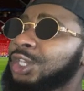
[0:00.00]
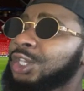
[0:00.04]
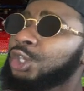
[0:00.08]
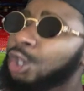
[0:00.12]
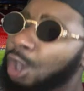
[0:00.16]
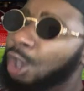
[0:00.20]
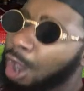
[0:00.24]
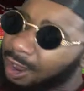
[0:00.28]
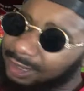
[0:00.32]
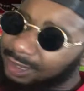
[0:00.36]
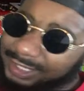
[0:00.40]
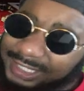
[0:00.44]

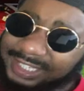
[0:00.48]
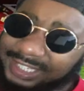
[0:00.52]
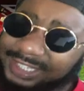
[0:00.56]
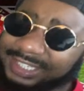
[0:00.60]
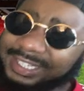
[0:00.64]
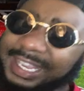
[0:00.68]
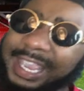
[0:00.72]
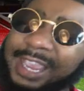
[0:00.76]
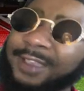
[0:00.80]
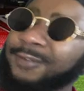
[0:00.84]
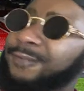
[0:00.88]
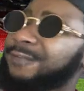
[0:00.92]
you're
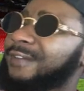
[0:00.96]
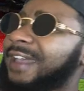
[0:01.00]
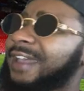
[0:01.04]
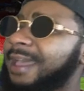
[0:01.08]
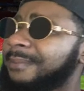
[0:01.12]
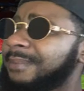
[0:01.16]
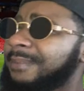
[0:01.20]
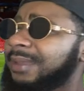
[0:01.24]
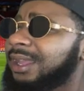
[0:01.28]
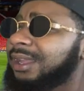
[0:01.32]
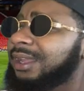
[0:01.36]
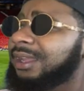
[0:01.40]
sick,
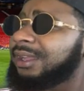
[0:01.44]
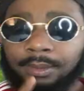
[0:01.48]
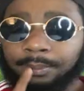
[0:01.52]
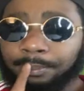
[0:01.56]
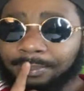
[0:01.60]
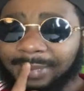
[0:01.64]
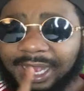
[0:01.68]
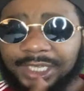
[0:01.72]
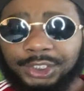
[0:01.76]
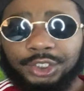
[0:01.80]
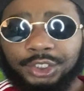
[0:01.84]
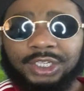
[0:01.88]
fam.
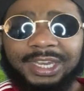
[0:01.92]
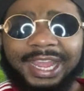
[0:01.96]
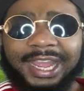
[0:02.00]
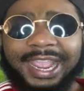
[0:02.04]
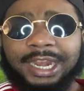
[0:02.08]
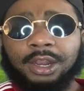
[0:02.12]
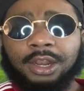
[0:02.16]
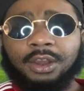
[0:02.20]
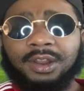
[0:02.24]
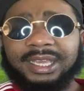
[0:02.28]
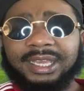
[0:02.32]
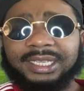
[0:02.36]
Manchester
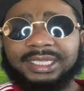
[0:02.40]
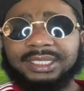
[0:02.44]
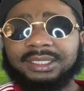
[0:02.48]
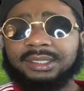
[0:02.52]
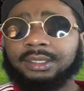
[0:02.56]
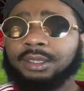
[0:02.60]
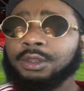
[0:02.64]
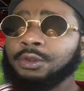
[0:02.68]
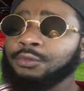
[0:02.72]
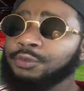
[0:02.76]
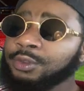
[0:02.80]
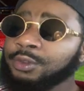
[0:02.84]
United
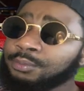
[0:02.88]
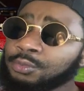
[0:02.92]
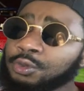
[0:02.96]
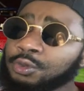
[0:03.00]
holics, we